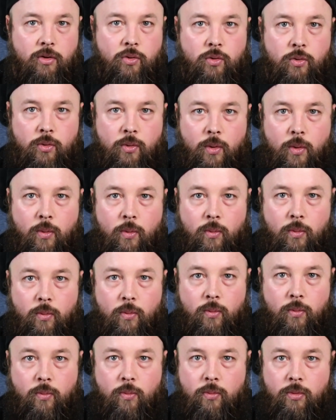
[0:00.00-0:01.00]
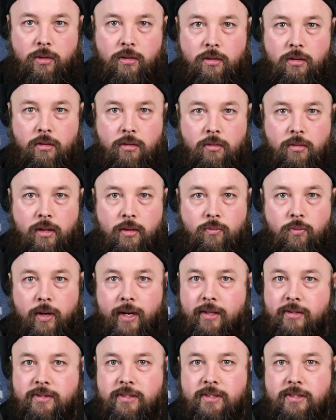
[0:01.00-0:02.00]
what
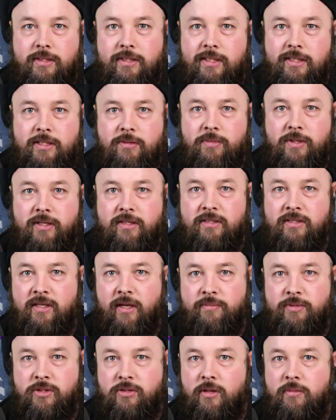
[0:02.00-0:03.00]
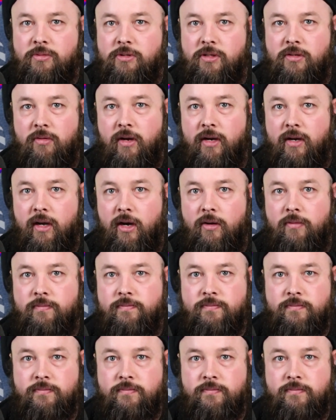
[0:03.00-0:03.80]
else needs to be a subscription right now?